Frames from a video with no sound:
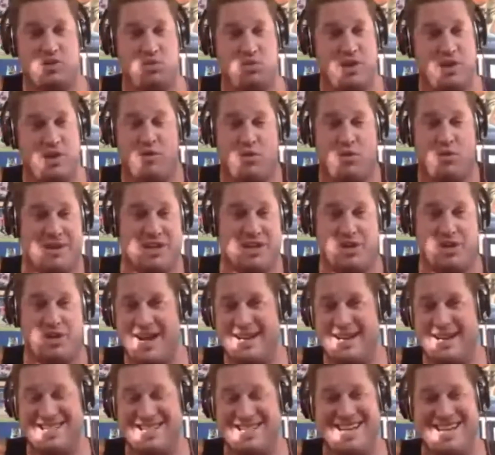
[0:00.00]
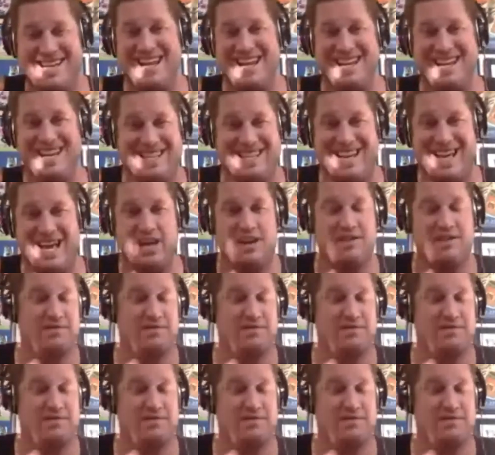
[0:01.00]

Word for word: which we will be trying to take at the